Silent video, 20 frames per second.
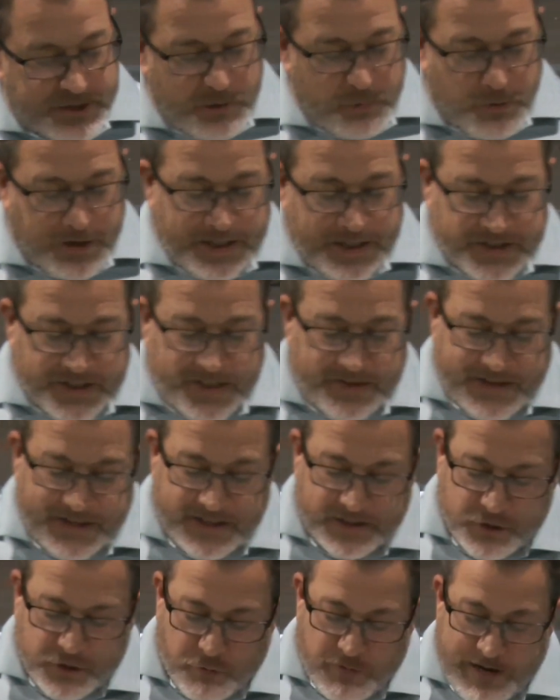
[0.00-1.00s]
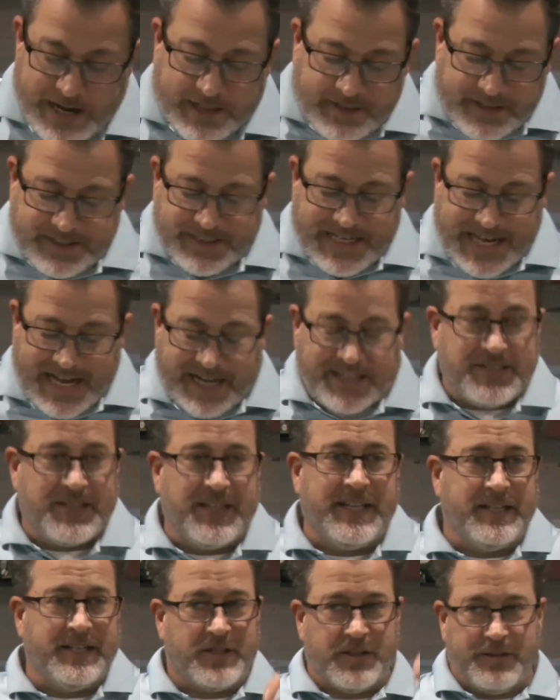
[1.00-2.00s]
we're going to see that it directly ties
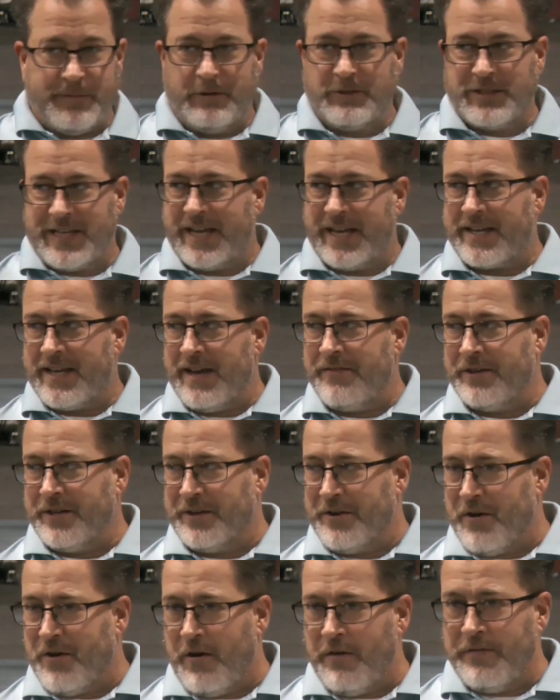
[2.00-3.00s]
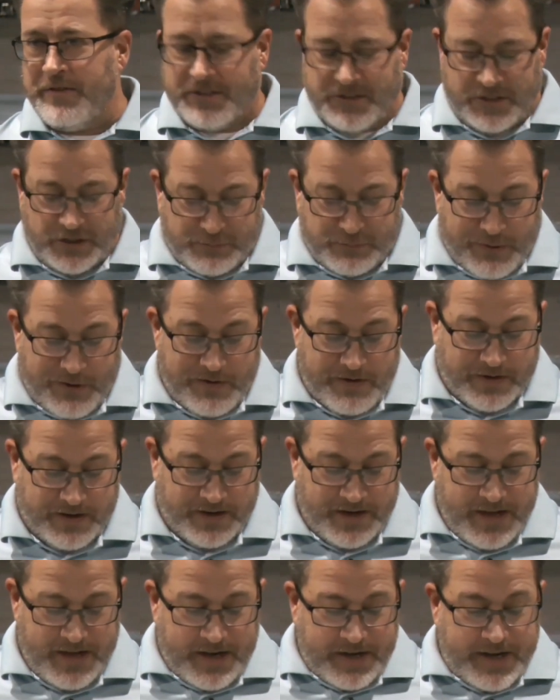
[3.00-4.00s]
into the Mosaic Covenant. All this is pertinent.
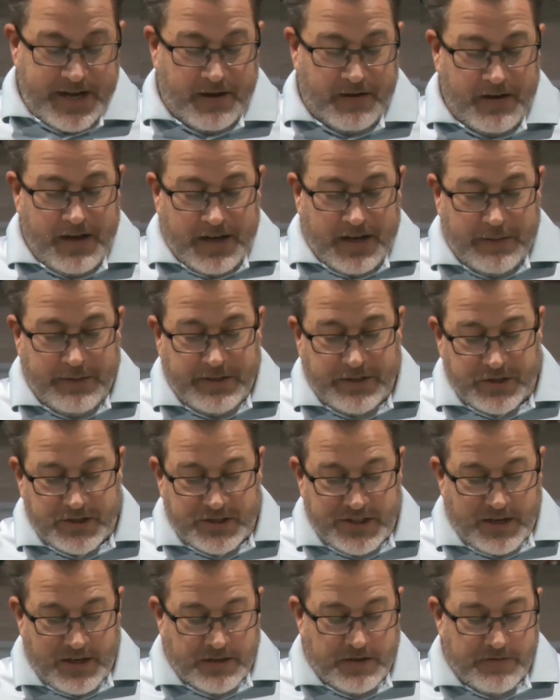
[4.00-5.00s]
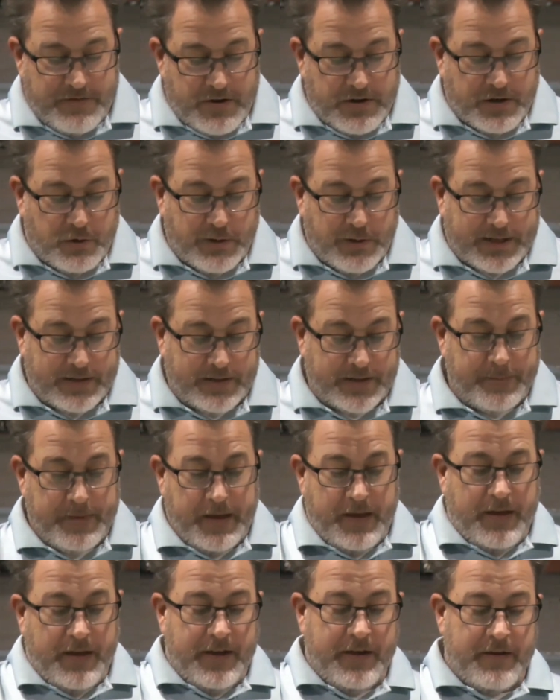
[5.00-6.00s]
Now, let me just tell you very quickly
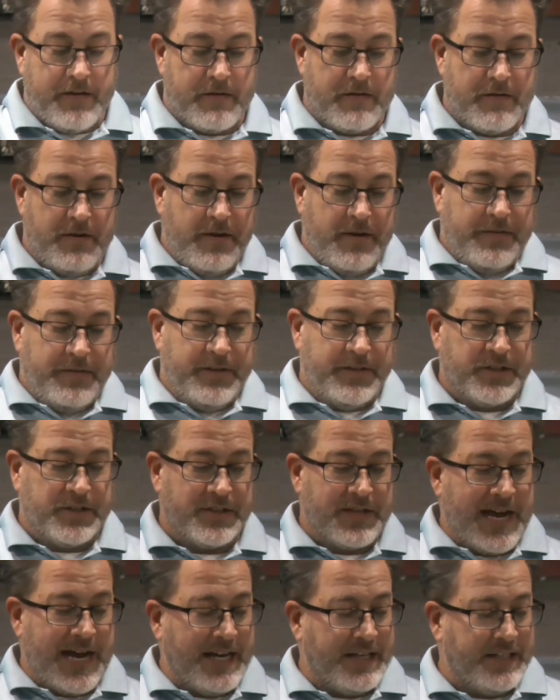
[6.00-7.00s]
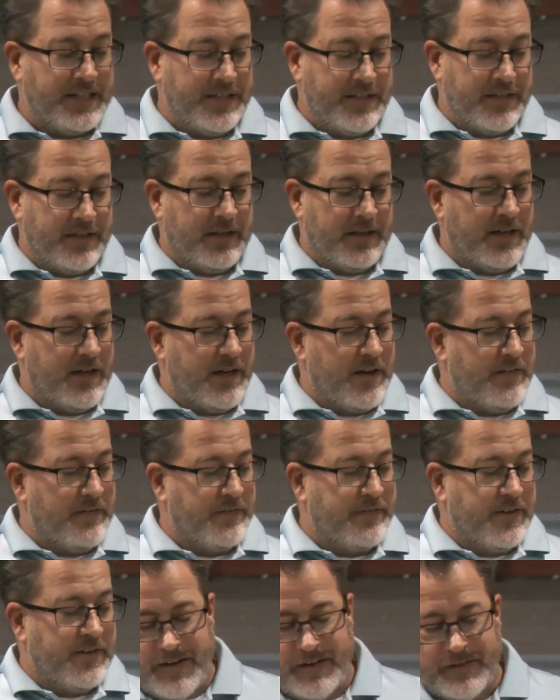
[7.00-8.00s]
here this ideal of
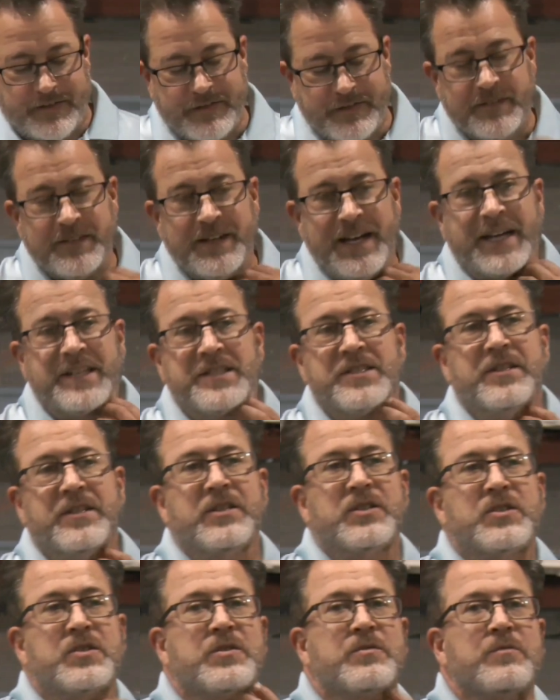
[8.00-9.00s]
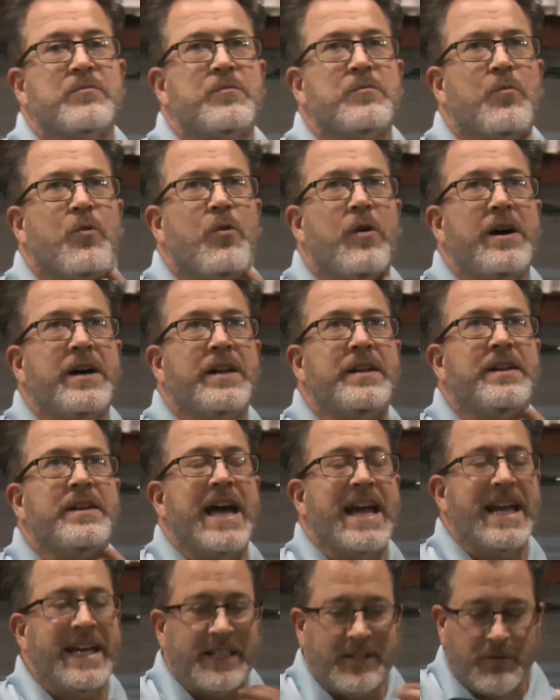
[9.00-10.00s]
Exodus
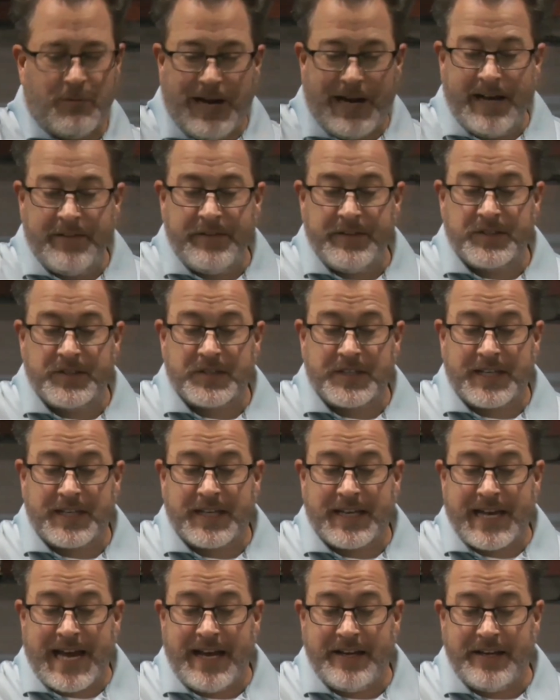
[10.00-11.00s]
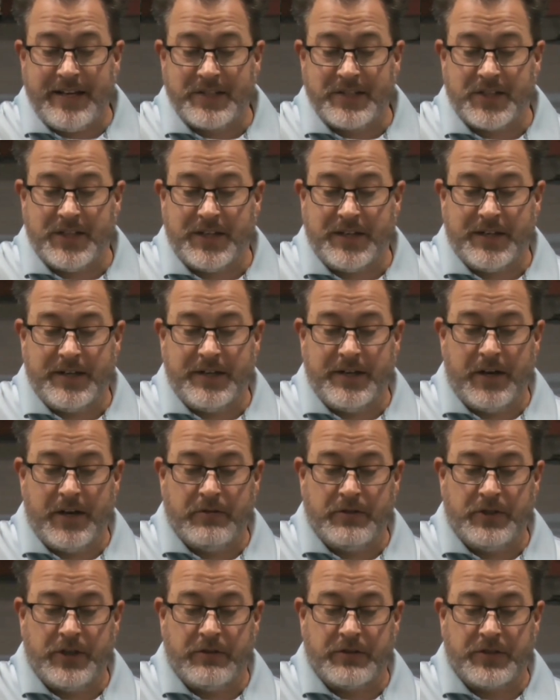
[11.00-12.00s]
1:8, why this guy doesn't know
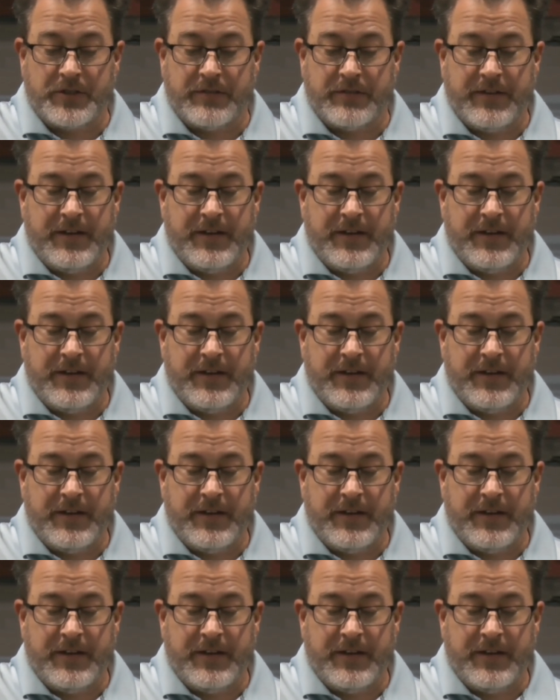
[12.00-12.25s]
Joseph.